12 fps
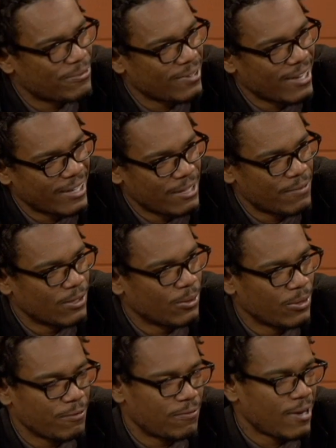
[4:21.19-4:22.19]
fine, even though
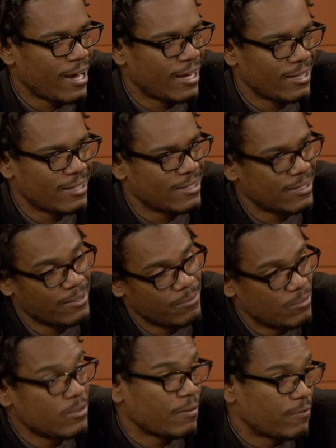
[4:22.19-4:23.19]
the fine is,
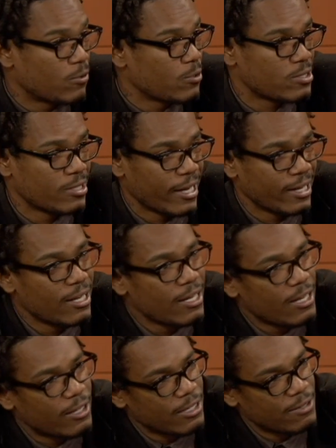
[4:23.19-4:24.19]
in, of course not,
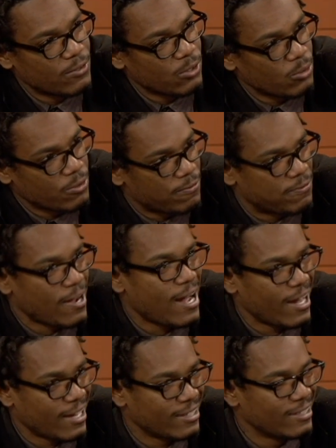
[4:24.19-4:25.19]
even though the
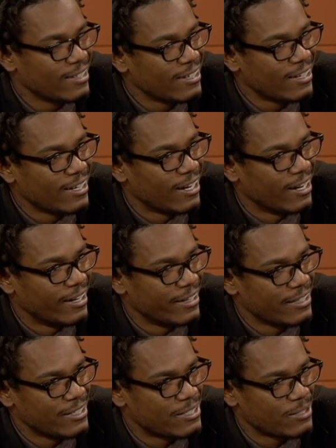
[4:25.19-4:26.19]
fine uh,
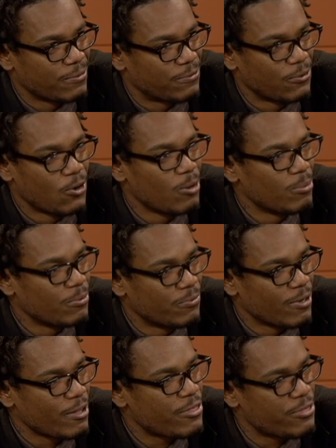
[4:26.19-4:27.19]
is a form of
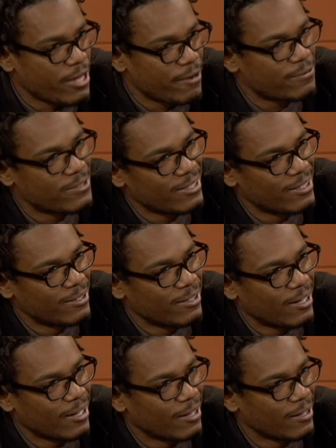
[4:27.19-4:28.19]
uh, theft.
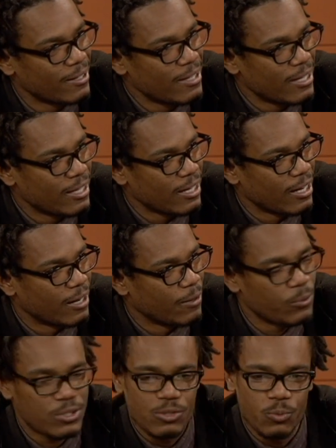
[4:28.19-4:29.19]
Uh, uh uh,
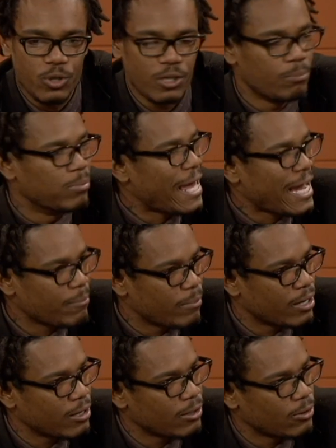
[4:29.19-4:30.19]
what's the word,
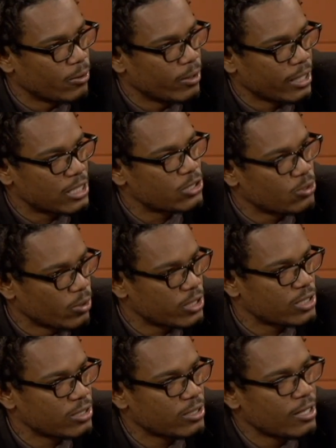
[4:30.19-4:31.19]
blackmail or mm -hmm.
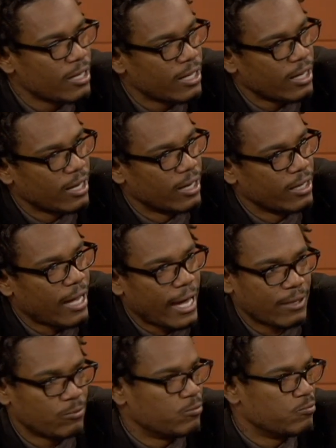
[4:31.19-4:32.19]
extortion. Uh,
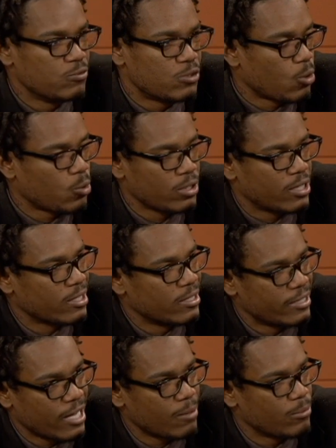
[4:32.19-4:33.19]
I totally
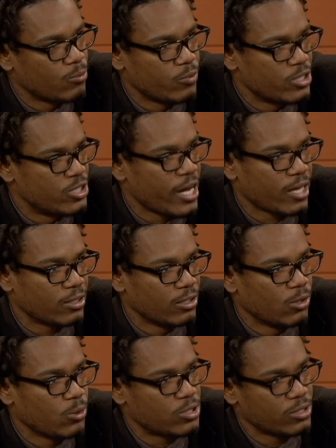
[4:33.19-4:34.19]
condemn and reject the
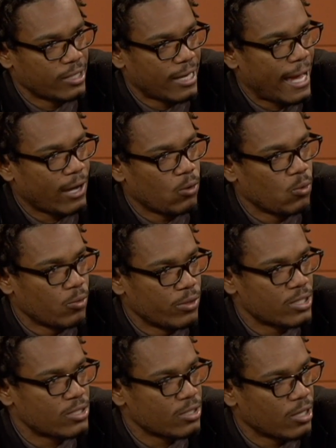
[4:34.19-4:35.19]
notion that I owe
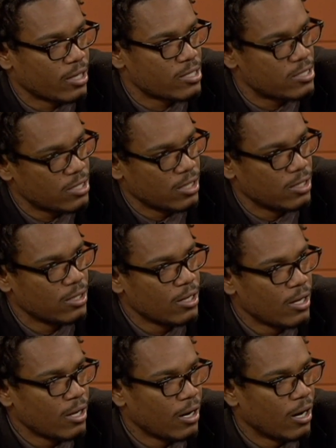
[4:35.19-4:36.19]
this uh, city
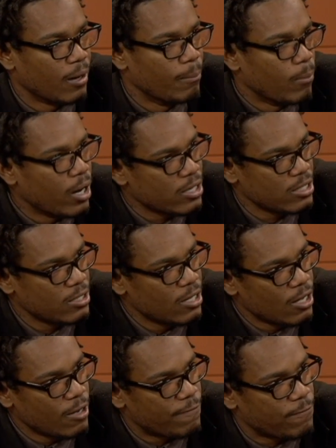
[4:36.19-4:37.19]
uh, money
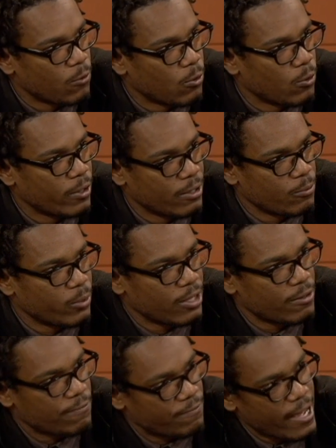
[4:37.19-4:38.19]
for, and when
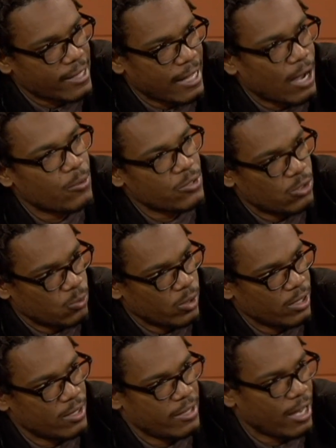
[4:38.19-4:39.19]
in fact I was the
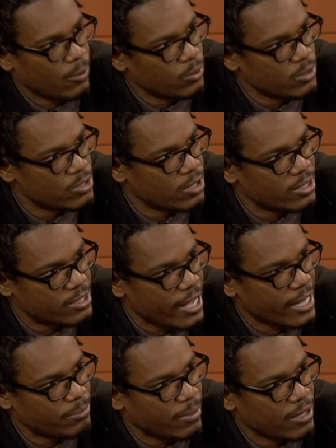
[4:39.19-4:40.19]
one that was
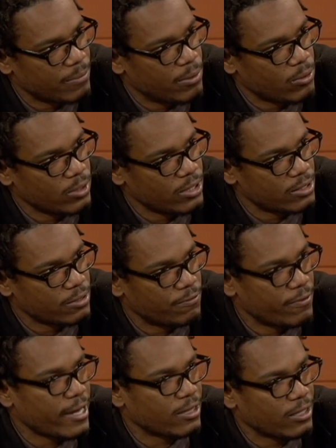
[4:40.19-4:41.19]
attacked by the police. In
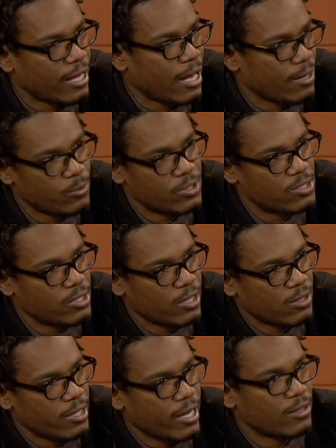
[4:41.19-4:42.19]
fact, I would
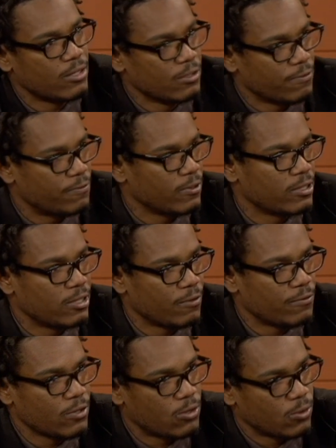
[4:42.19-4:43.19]
say that the
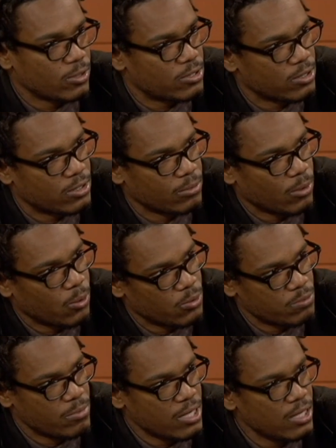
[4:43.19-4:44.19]
Philadelphia court system
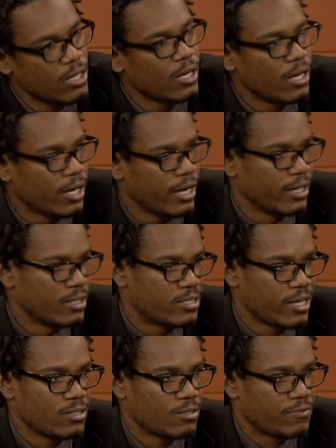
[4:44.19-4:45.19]
owes me and
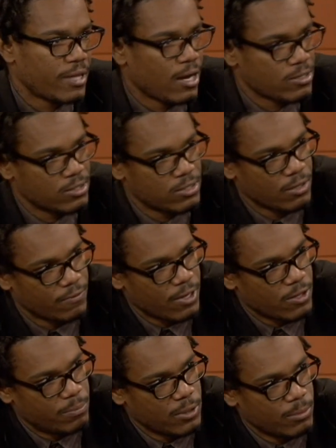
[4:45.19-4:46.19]
tens of thousands of
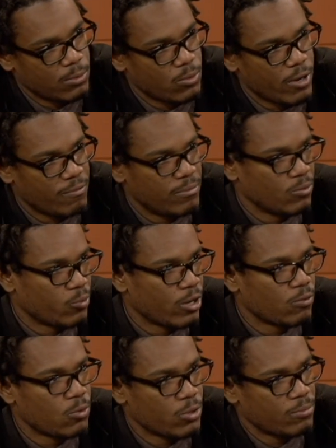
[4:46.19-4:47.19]
other people who have been
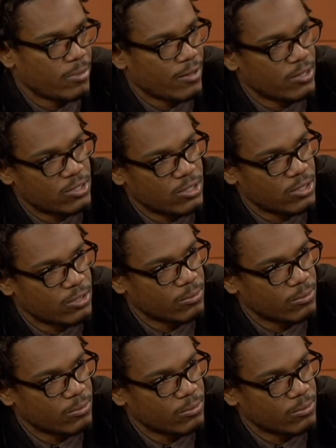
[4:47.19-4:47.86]
railroaded. Have you ever thought about system.